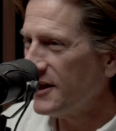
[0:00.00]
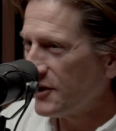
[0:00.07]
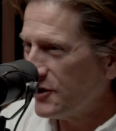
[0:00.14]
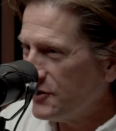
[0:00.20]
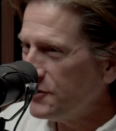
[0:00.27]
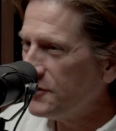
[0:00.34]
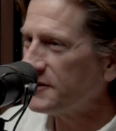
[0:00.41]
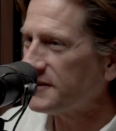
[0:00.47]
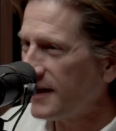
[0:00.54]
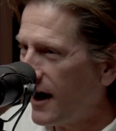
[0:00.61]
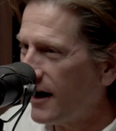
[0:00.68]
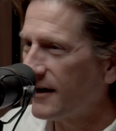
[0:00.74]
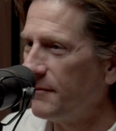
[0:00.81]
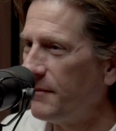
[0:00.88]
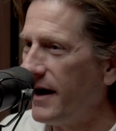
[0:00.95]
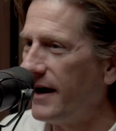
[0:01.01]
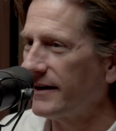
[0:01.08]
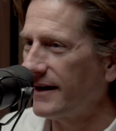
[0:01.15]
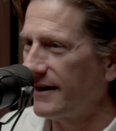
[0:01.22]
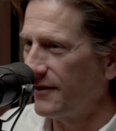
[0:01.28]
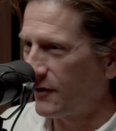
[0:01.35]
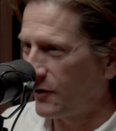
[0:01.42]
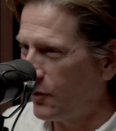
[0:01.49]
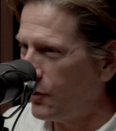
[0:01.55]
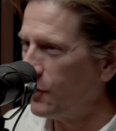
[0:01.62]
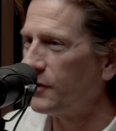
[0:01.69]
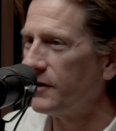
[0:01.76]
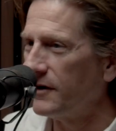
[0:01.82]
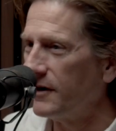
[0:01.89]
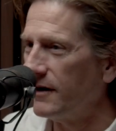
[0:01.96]
could you just talk about kind of the
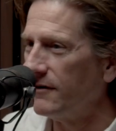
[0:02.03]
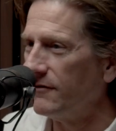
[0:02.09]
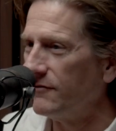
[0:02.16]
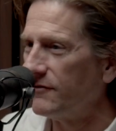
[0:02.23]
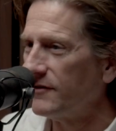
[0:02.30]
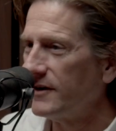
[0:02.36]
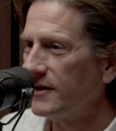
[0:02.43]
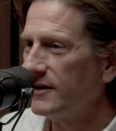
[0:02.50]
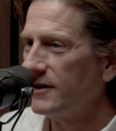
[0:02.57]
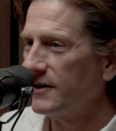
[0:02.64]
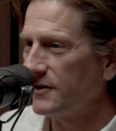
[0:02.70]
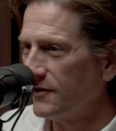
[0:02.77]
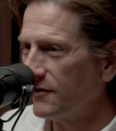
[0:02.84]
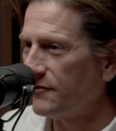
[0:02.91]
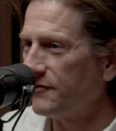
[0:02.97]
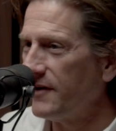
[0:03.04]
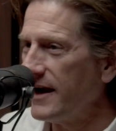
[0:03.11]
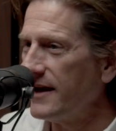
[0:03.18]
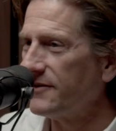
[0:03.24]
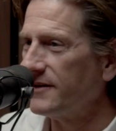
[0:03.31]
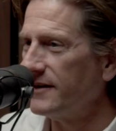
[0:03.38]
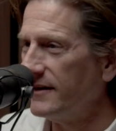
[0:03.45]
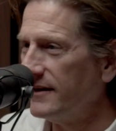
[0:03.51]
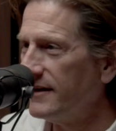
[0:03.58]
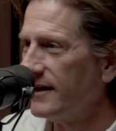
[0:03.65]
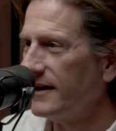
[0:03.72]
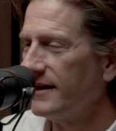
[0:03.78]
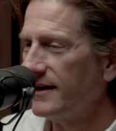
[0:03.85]
core of your faith and